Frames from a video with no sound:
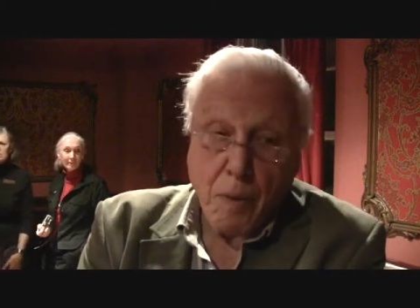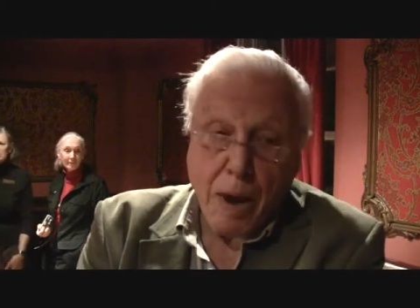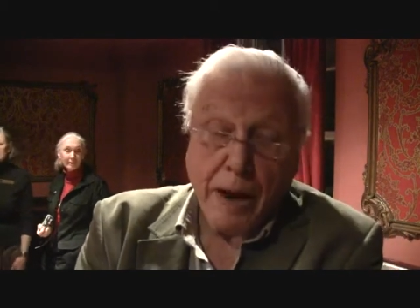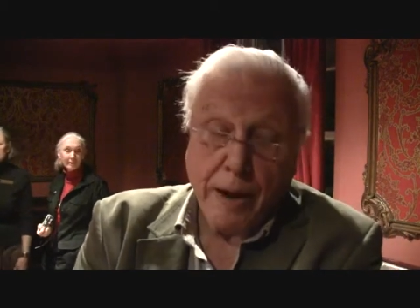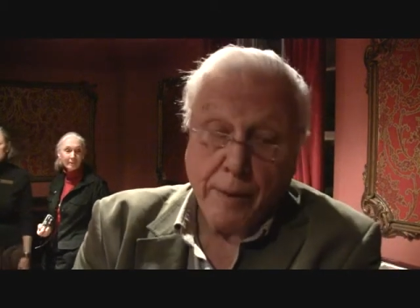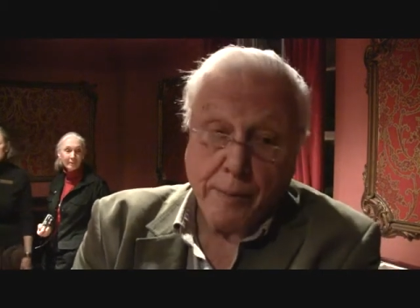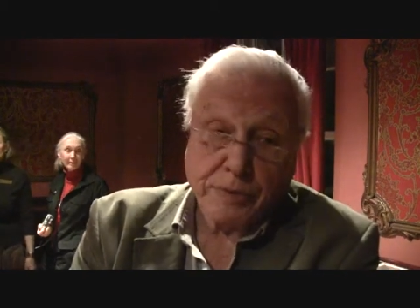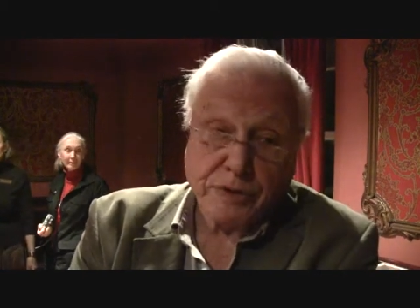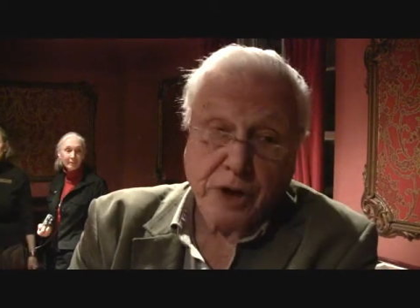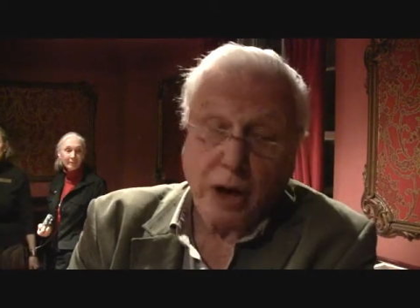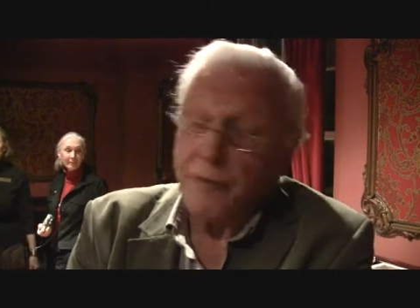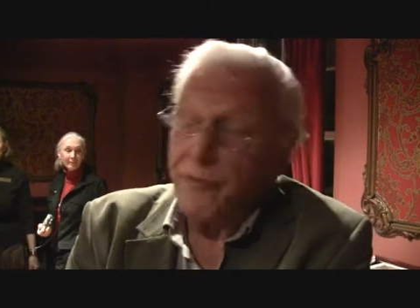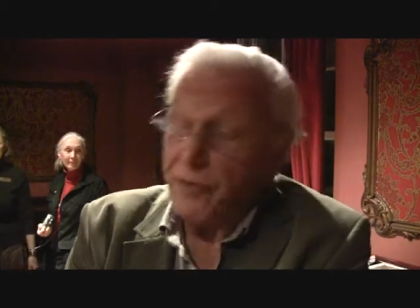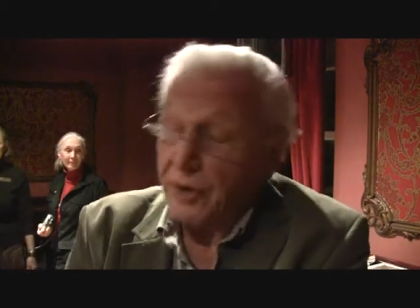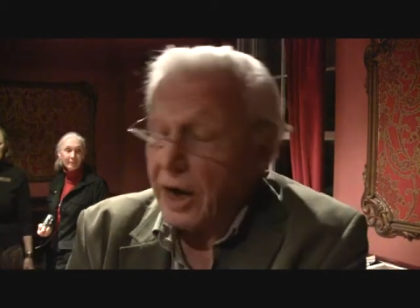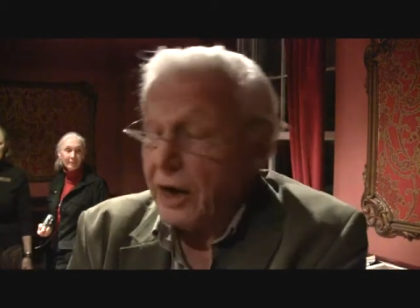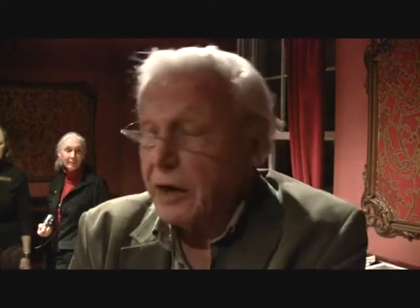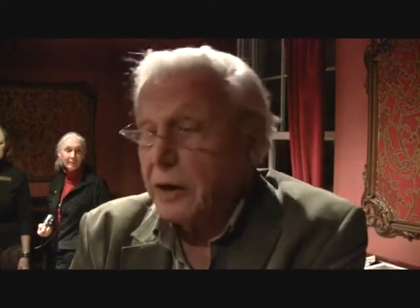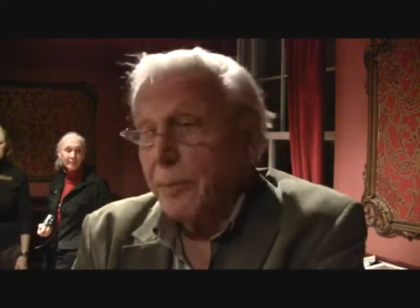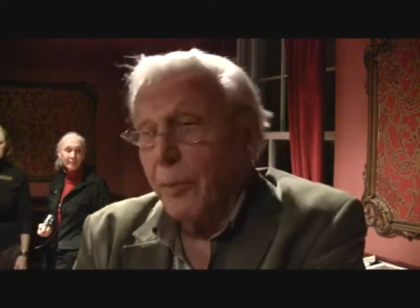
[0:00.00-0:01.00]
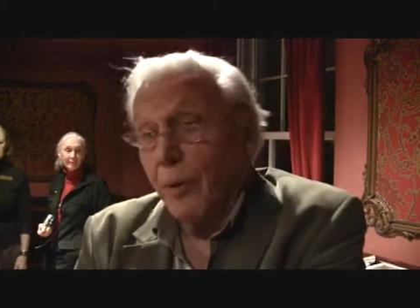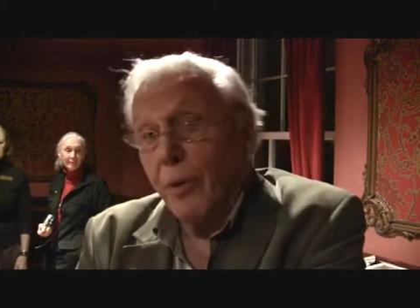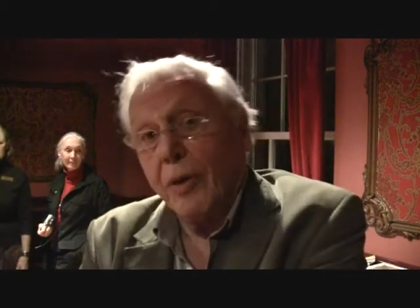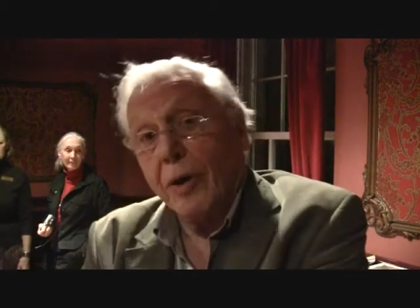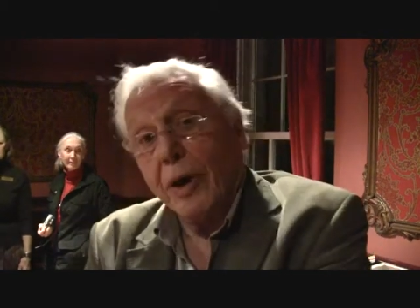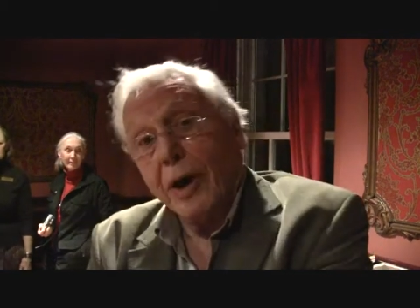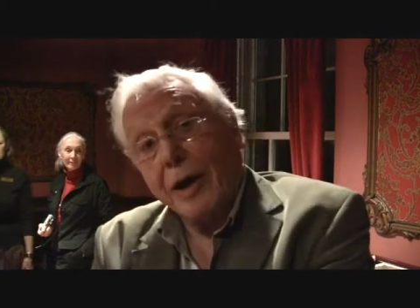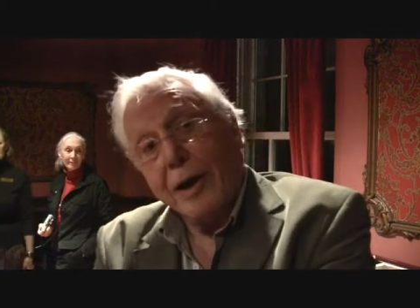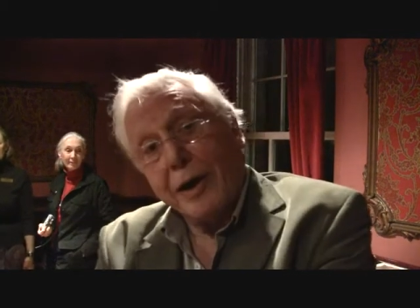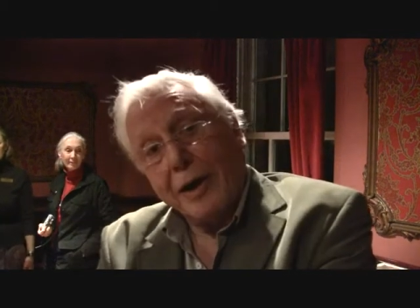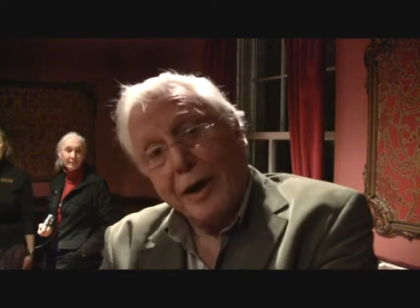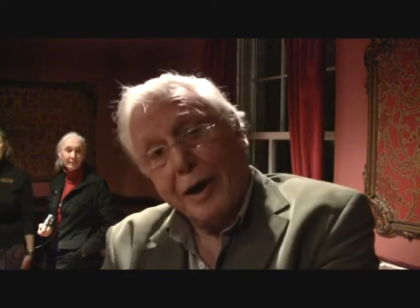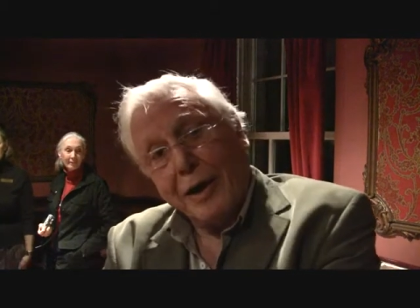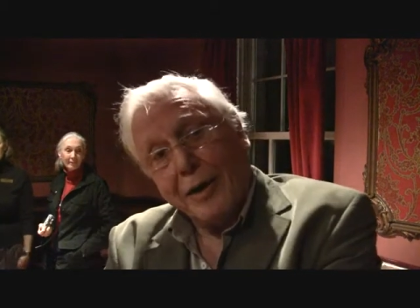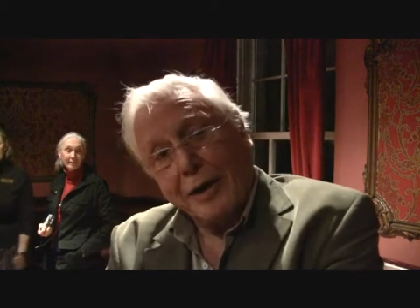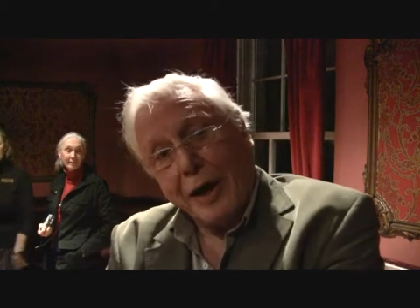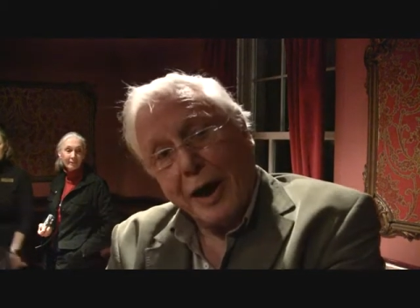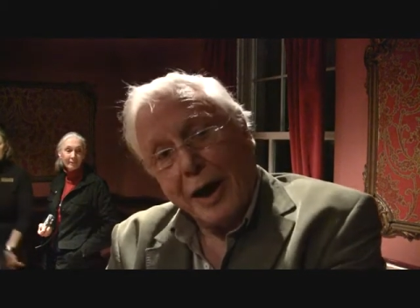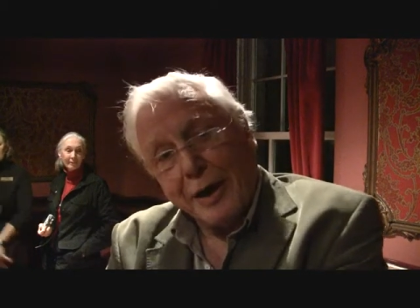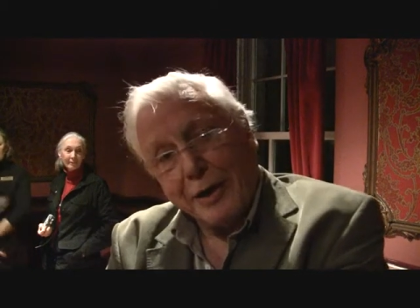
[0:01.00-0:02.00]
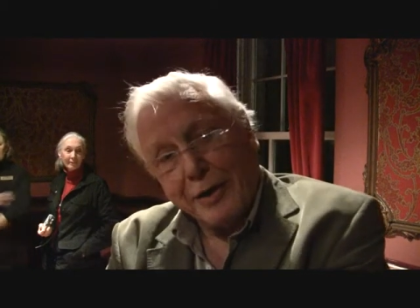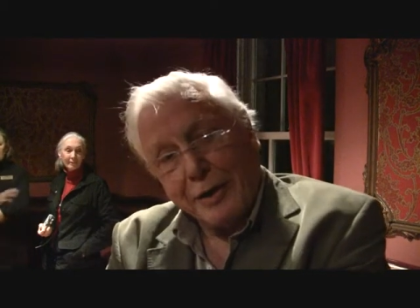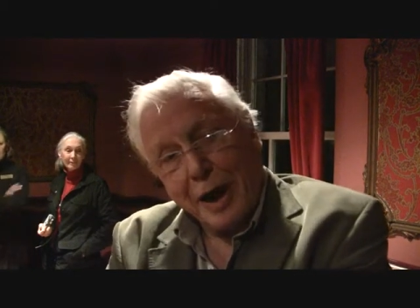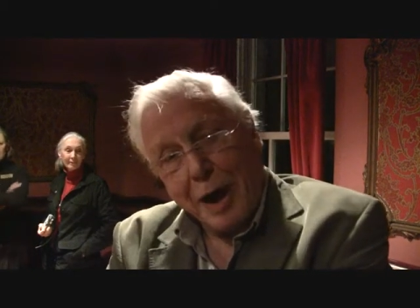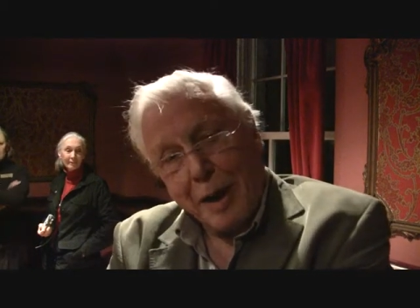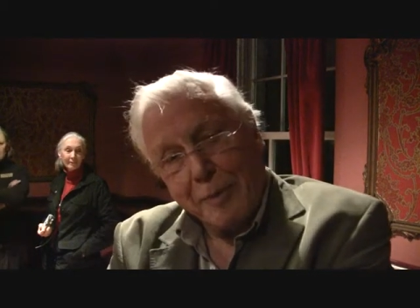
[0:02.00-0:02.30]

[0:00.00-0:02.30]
Well, it was unforgettable, and